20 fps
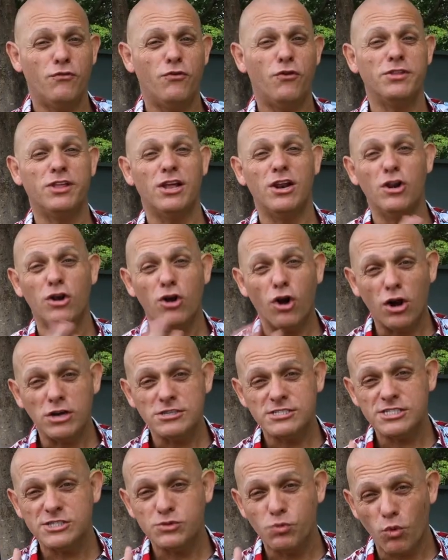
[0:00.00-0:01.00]
for the
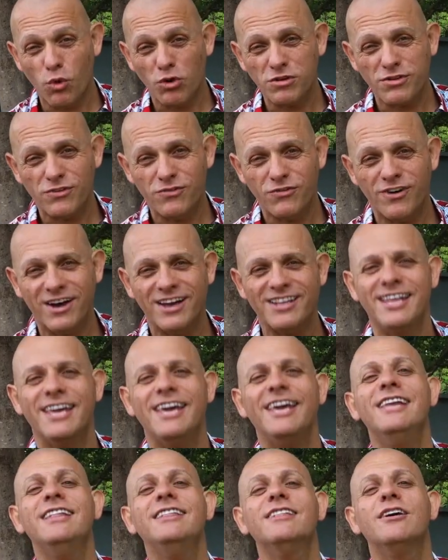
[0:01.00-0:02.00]
largest water fight
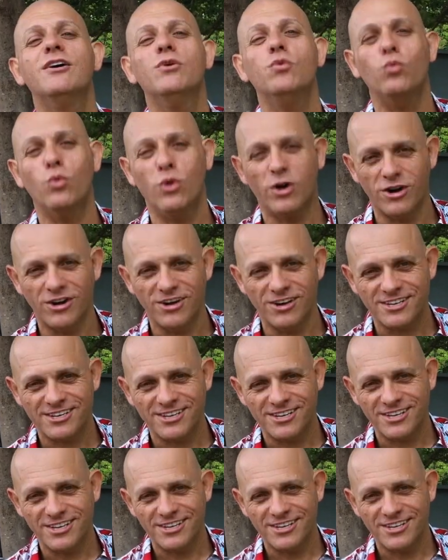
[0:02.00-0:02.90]
in the world.